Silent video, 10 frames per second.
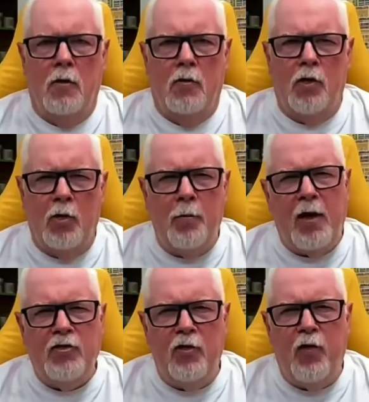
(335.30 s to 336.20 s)
So with a
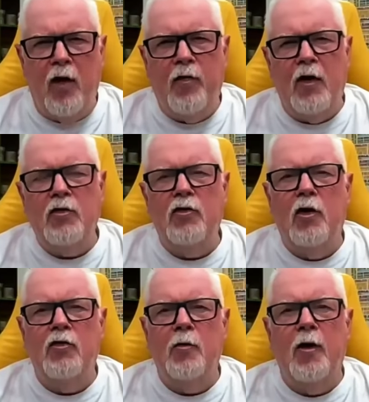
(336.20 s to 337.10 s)
budget of
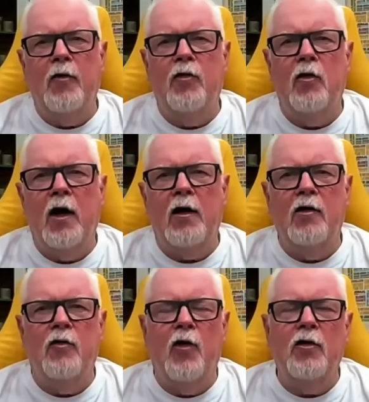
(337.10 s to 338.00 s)
$5,000 a month, you're likely
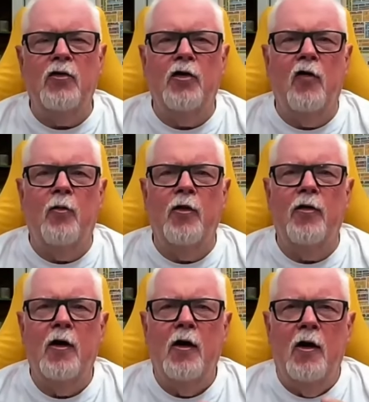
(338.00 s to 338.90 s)
to find yourself with
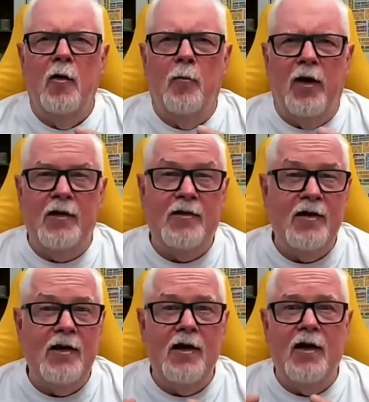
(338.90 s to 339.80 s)

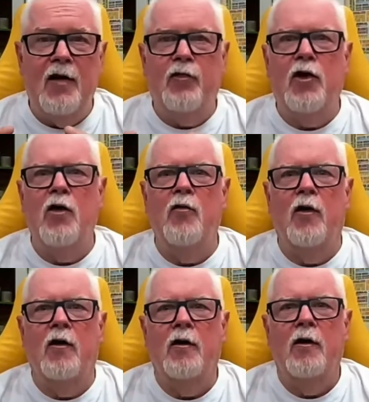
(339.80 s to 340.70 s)
plenty left
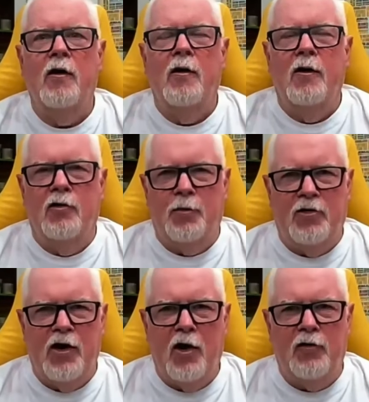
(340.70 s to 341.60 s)
over,
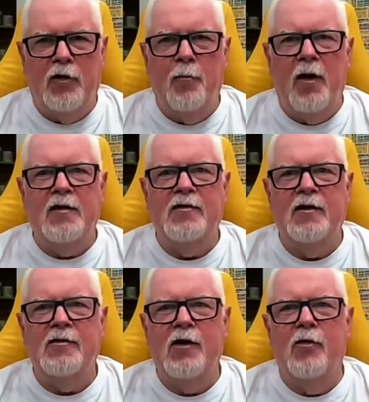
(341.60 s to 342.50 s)
especially after the
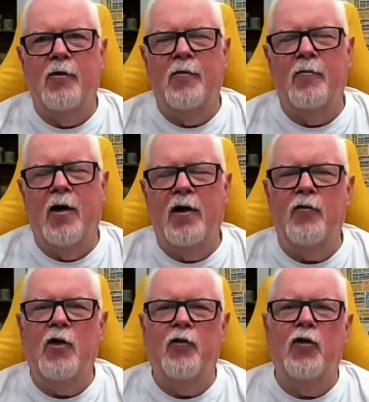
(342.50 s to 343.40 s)
basics. So I'll
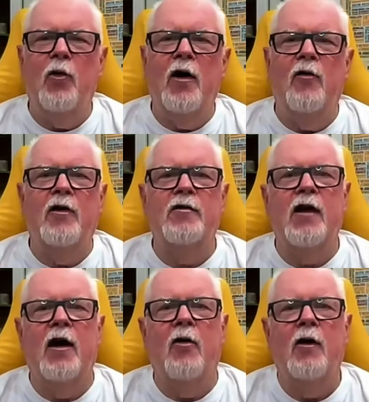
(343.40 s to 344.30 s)
give you a few areas
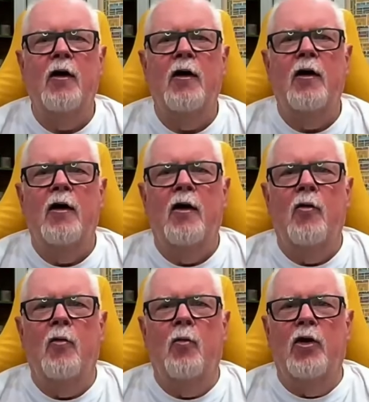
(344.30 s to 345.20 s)
now
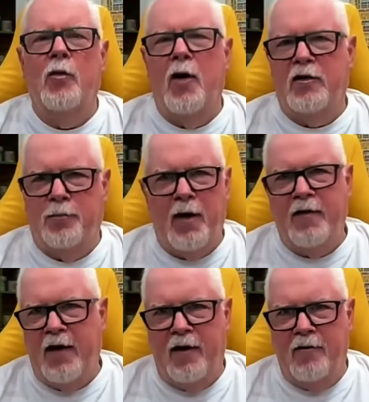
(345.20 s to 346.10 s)
where you might
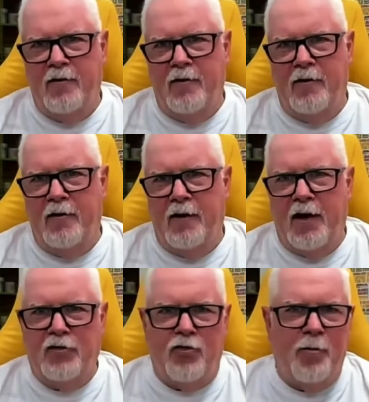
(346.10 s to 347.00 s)
spend that
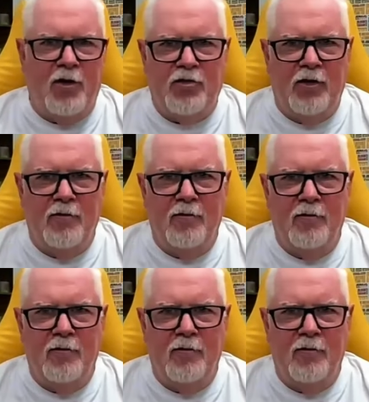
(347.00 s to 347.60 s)
extra budget.